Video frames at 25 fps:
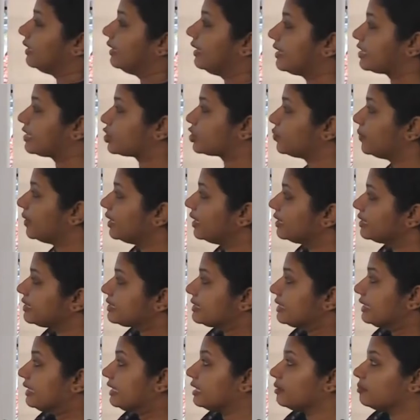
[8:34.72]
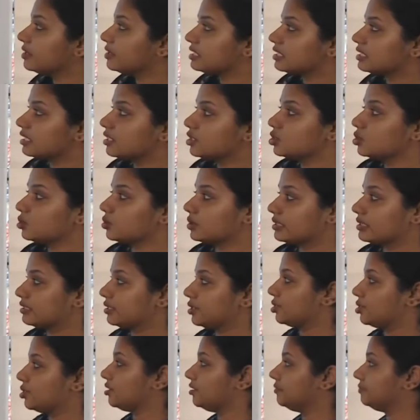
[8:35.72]
Next one is limited
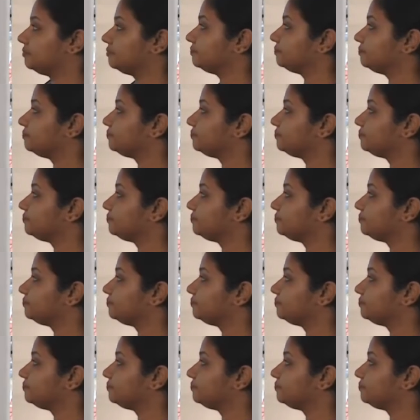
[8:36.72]
jurisdiction.